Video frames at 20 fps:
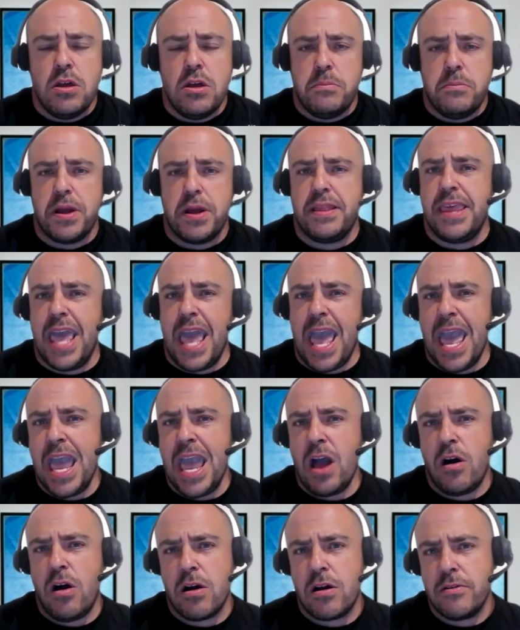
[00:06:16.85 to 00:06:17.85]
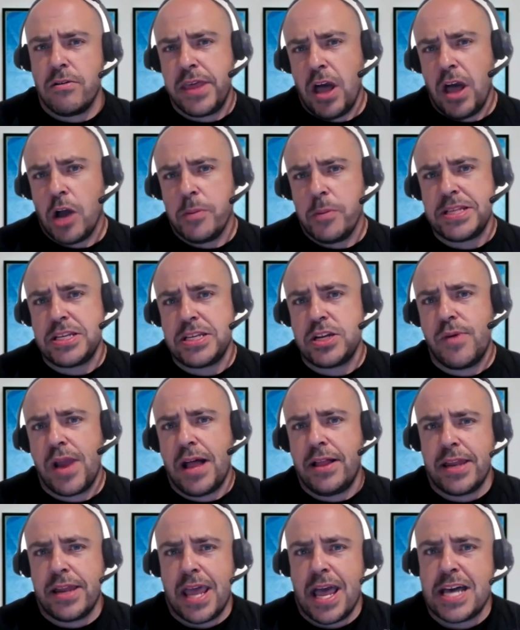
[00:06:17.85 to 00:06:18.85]
But the AR, the augmented
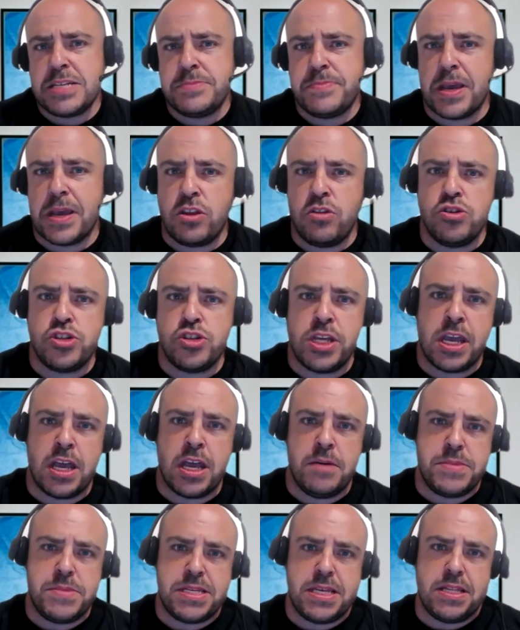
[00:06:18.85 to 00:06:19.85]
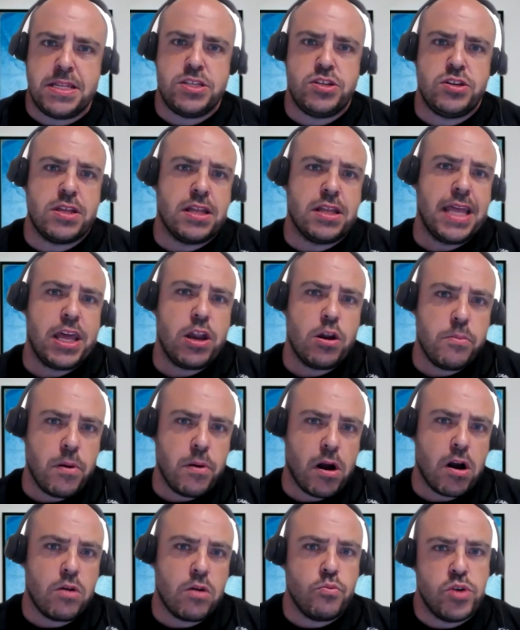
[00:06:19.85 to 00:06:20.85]
reality aspect, usually comes into the later
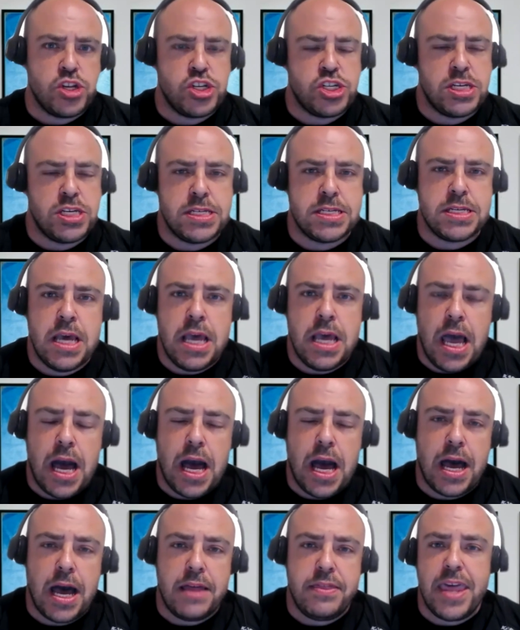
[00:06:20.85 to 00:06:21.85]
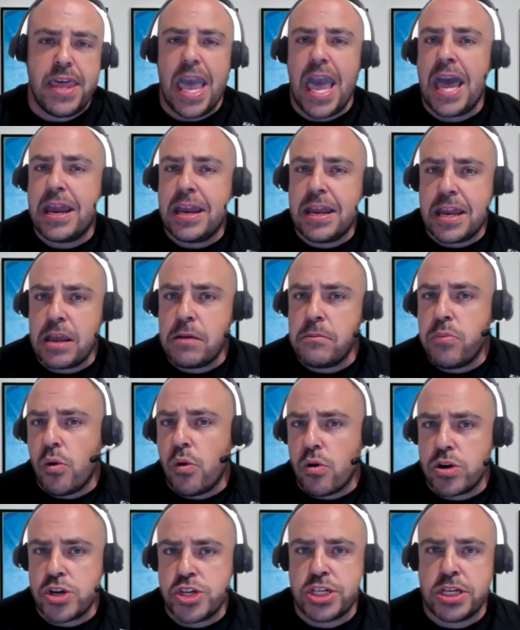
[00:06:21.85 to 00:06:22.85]
part, which is uh, the editing
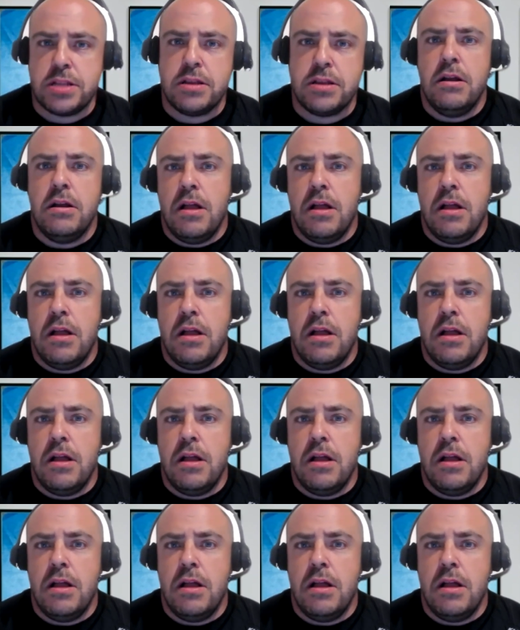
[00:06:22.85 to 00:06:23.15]
portion.